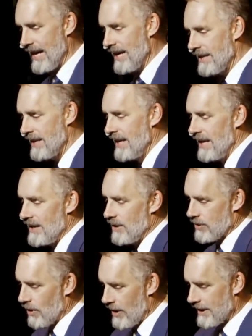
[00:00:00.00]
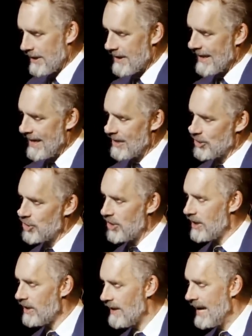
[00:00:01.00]
And you're talking to the
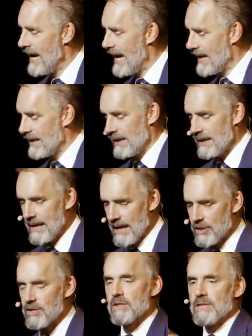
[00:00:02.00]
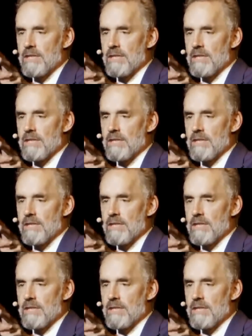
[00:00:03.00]
cashier, and the cashier